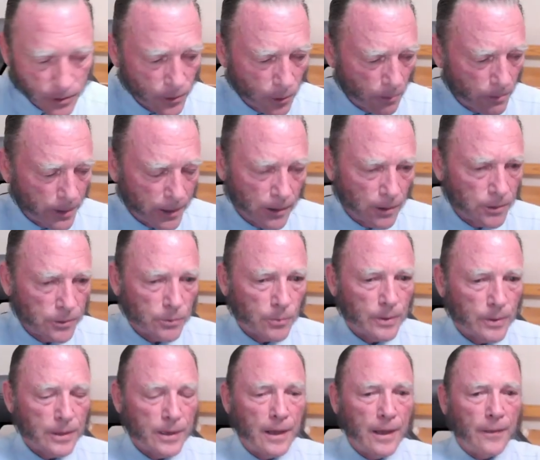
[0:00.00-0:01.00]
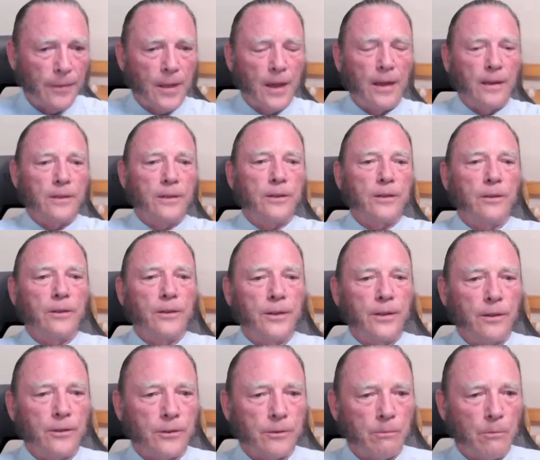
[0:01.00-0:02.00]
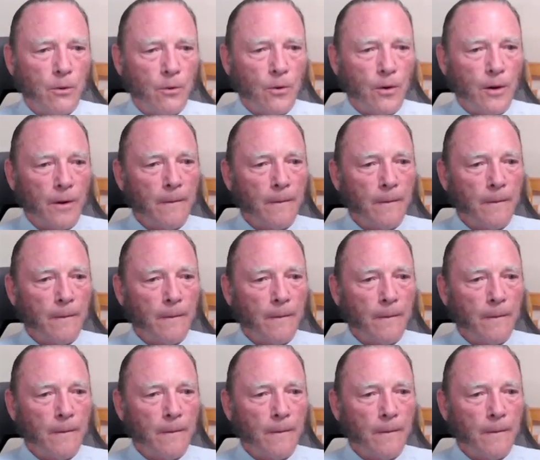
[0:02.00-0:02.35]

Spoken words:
nobody else would get that until Niels Bohr.